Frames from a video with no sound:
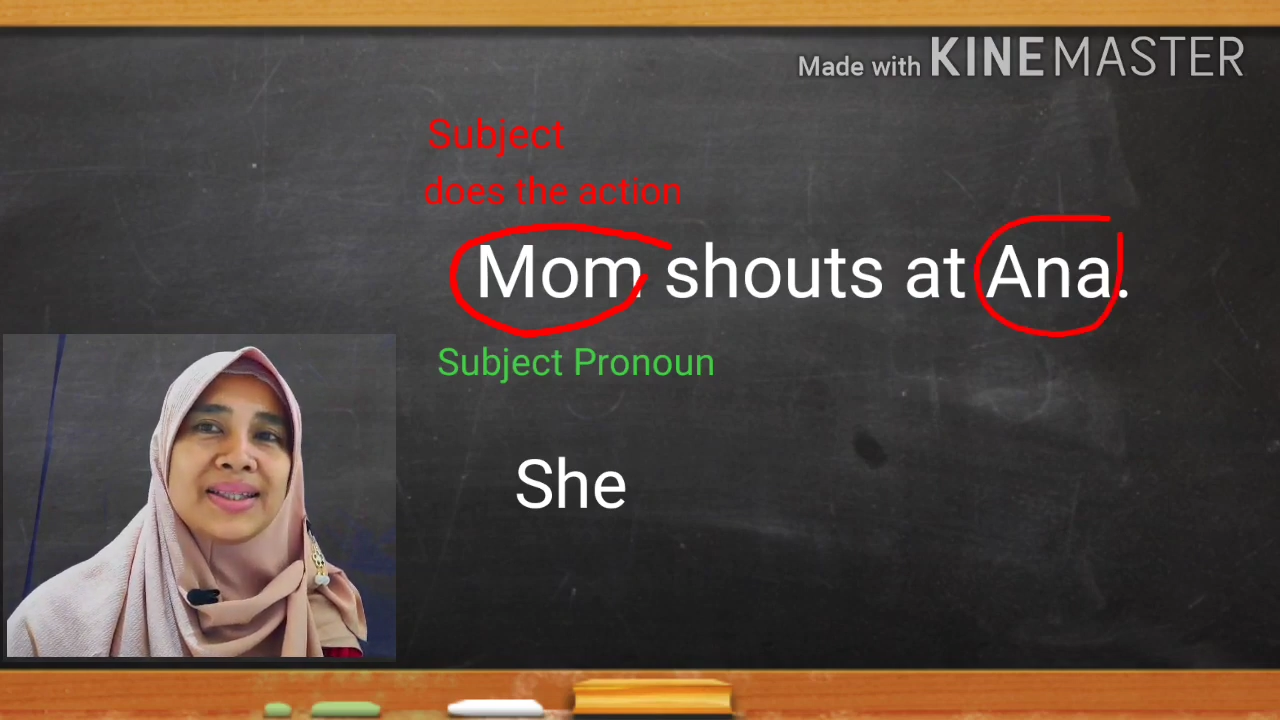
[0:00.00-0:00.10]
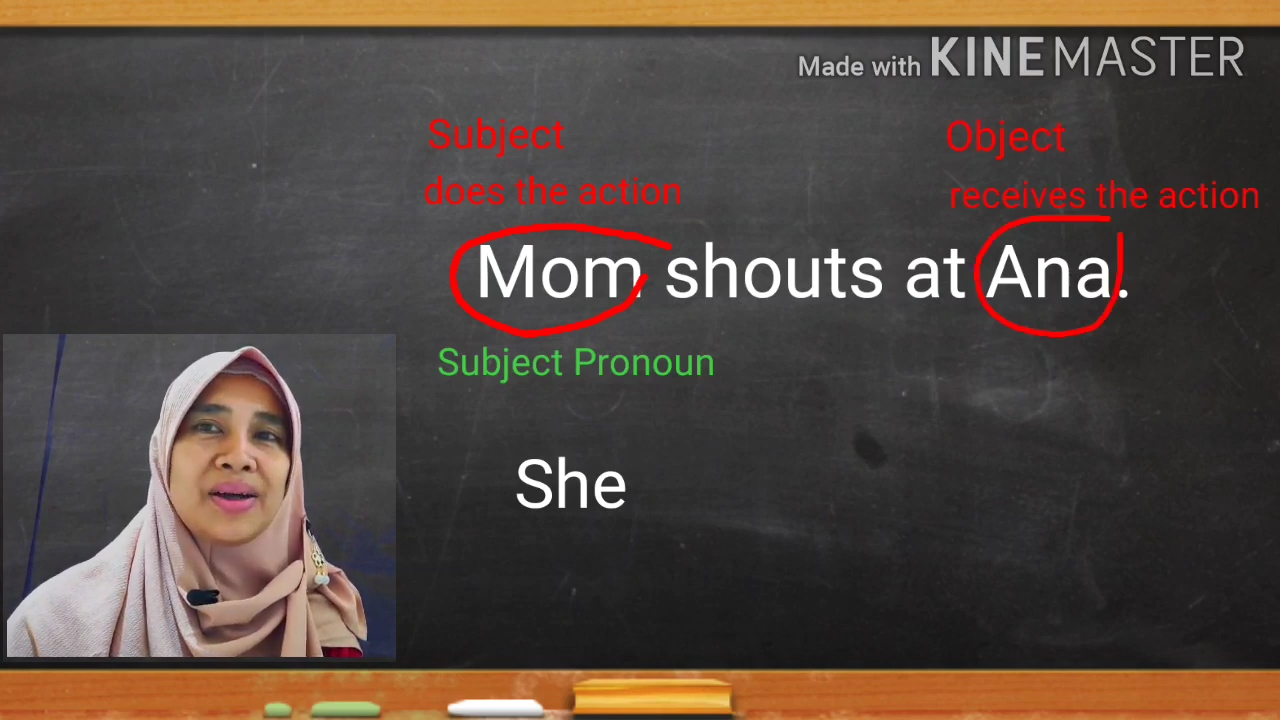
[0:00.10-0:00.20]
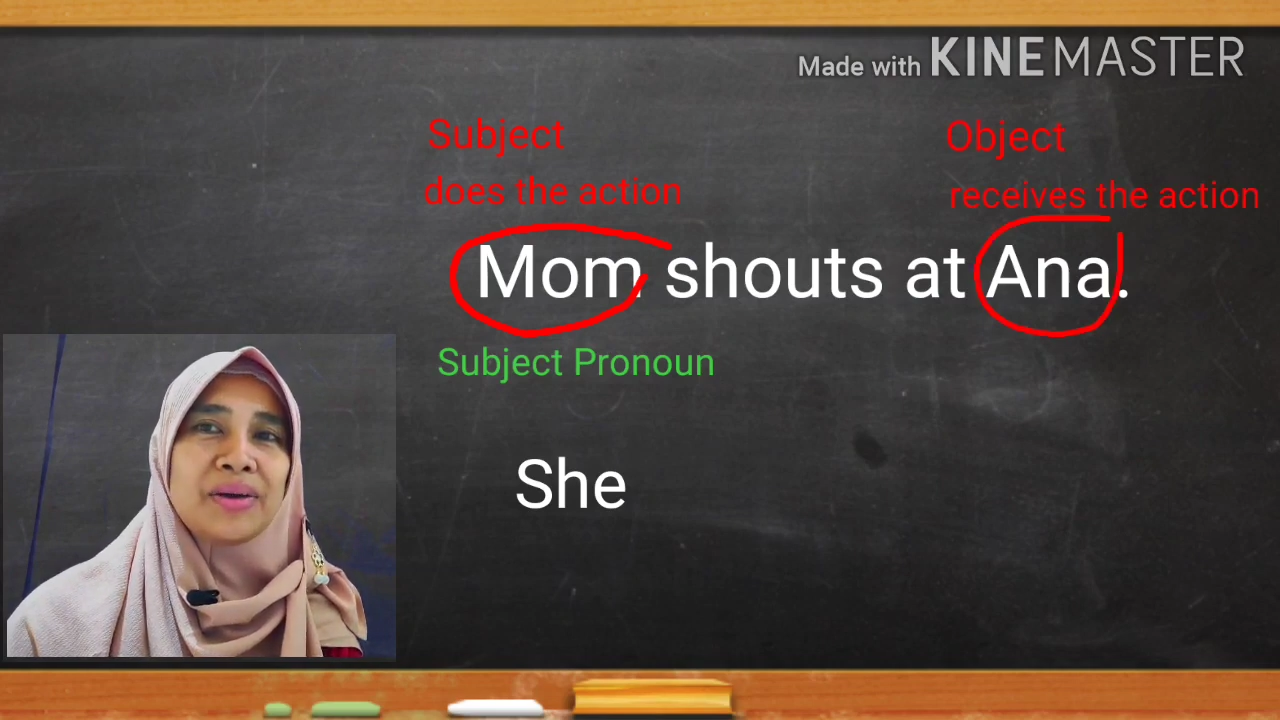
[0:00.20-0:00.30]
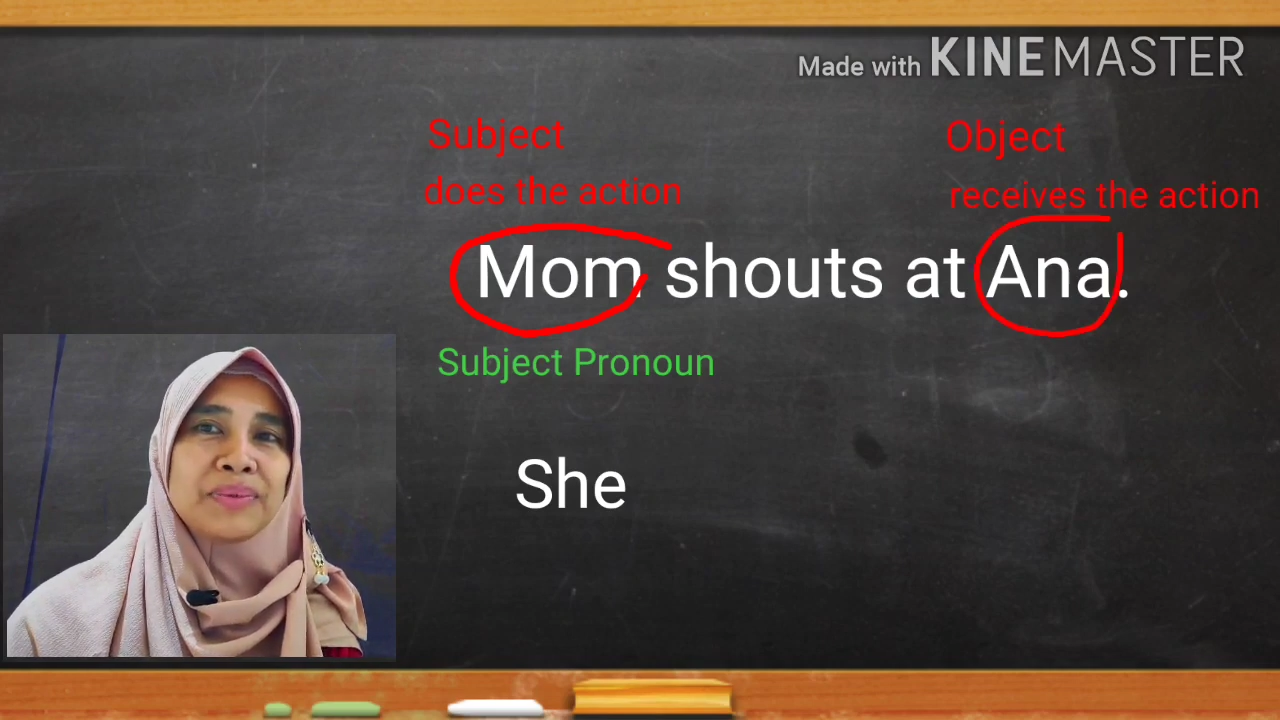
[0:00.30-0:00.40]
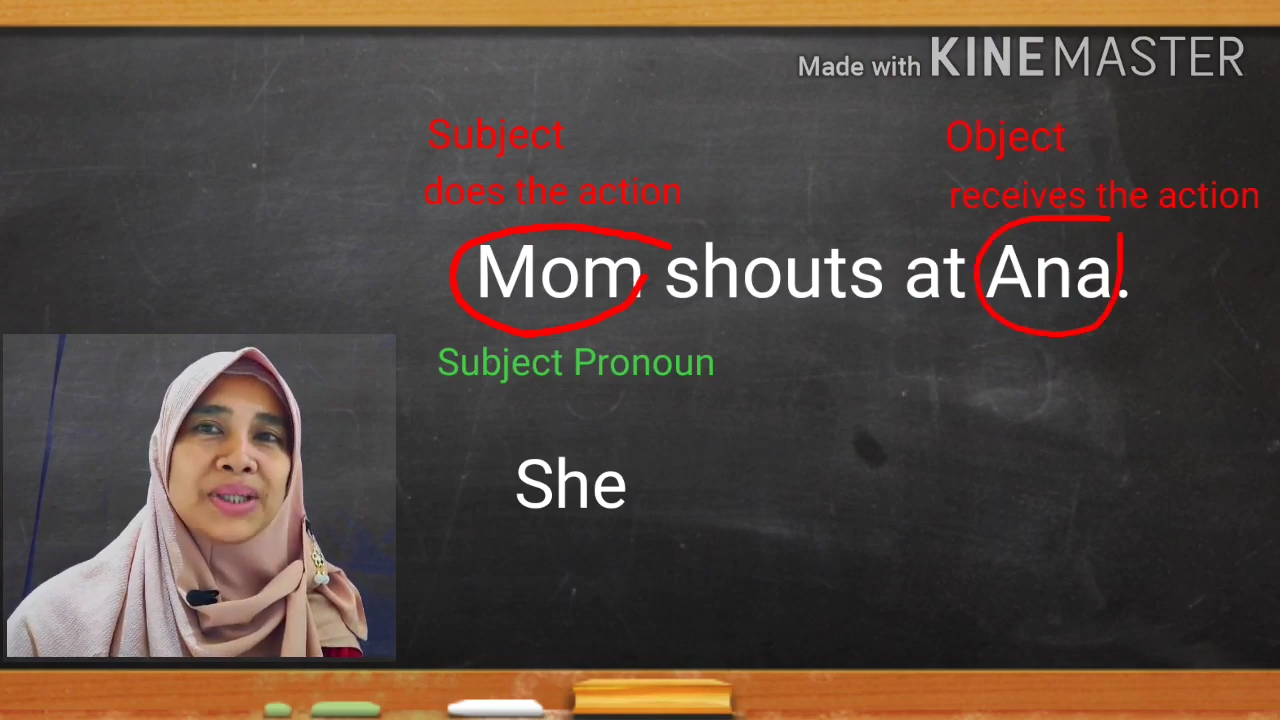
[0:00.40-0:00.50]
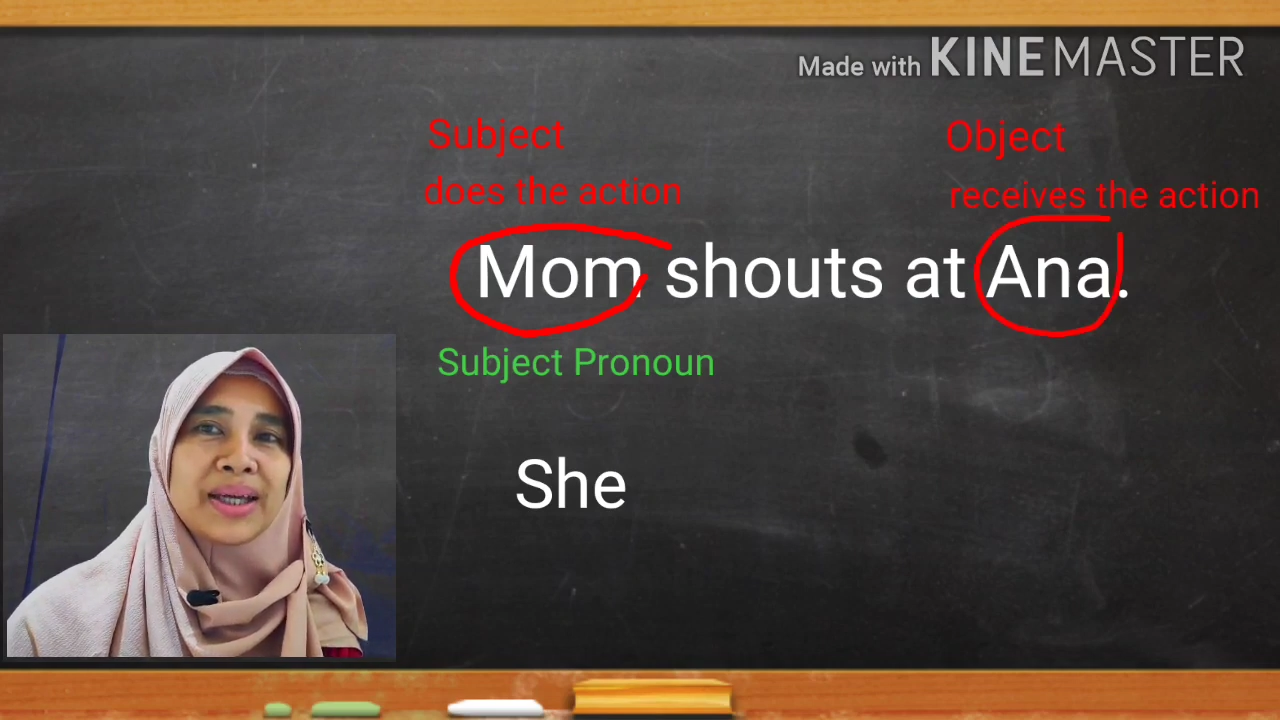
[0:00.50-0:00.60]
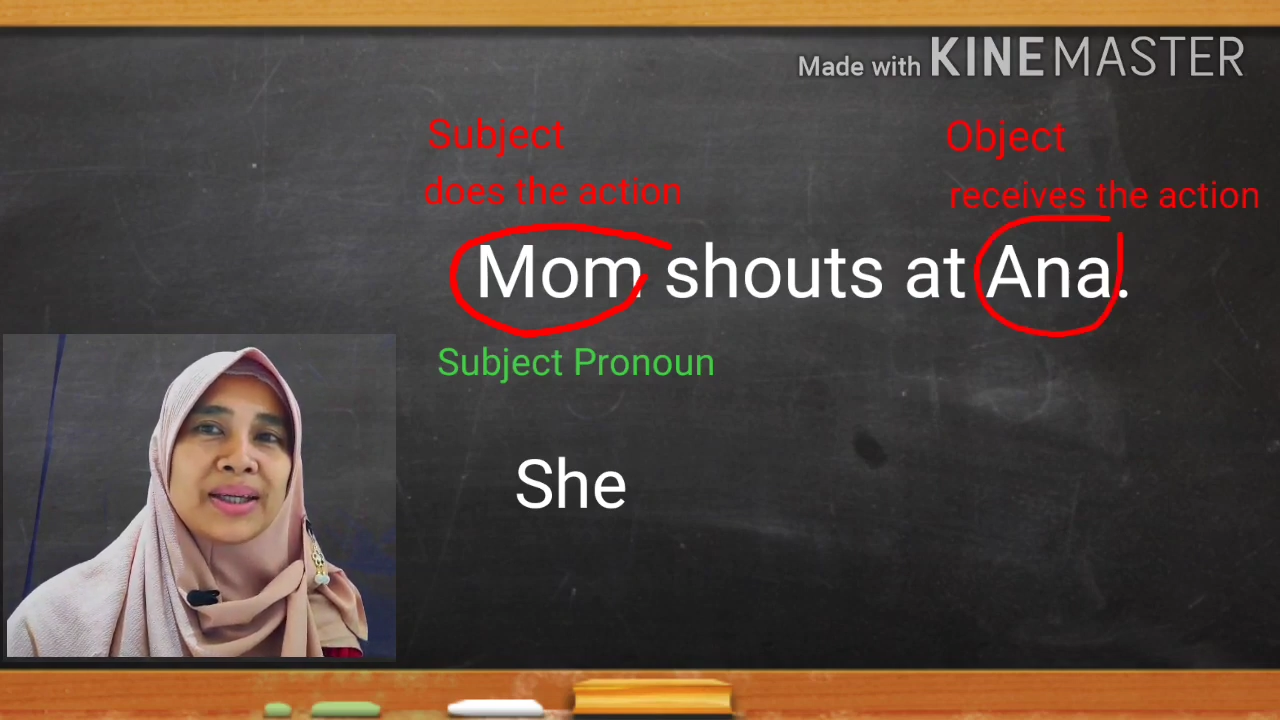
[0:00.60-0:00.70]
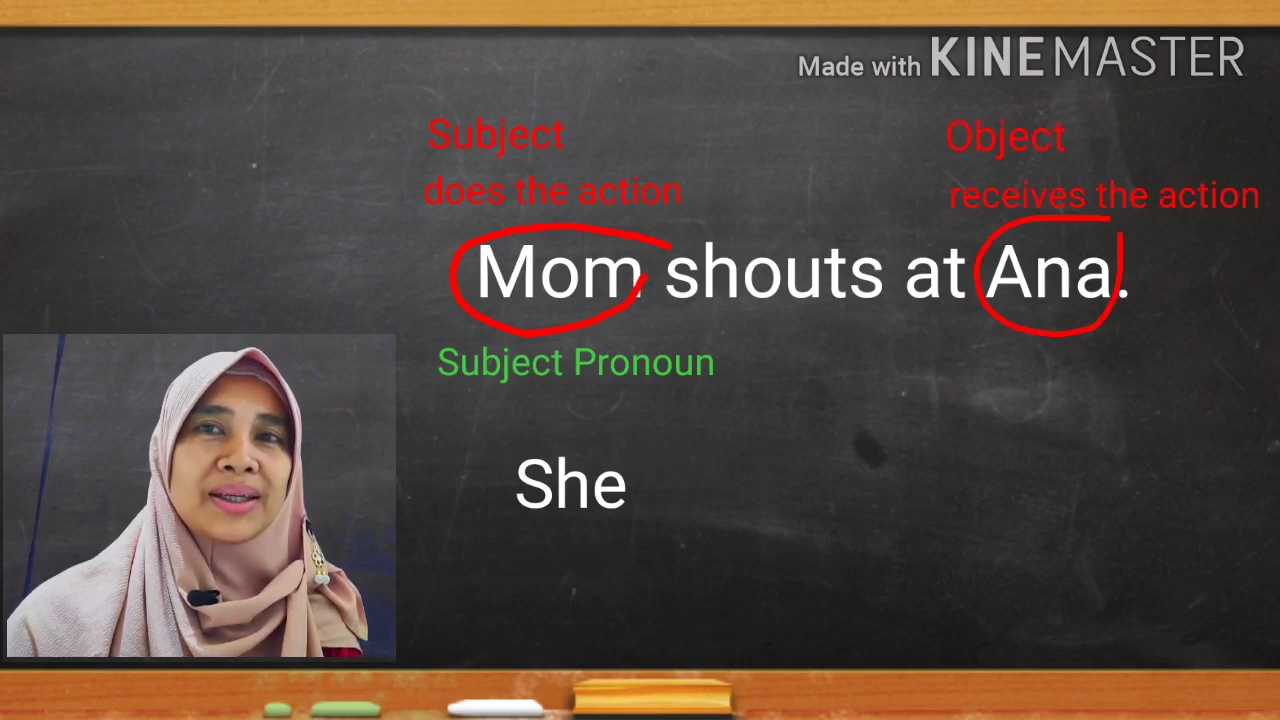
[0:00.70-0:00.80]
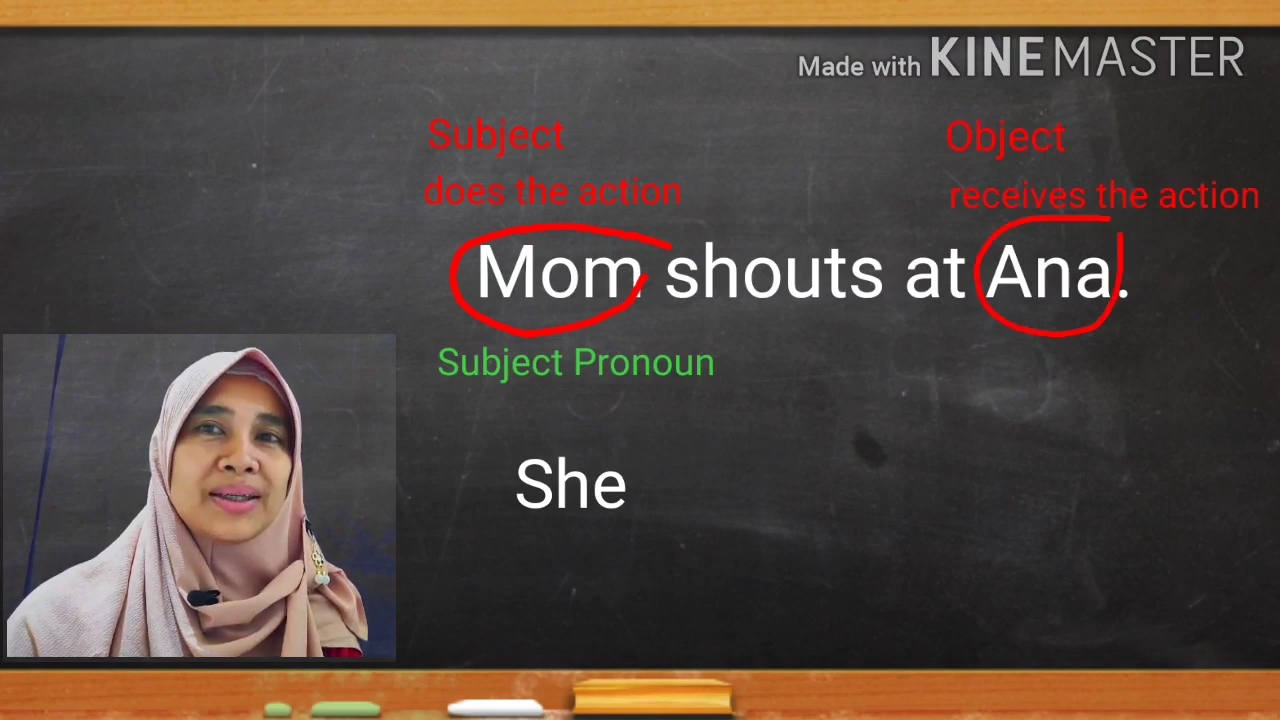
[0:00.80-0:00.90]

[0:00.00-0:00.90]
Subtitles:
the object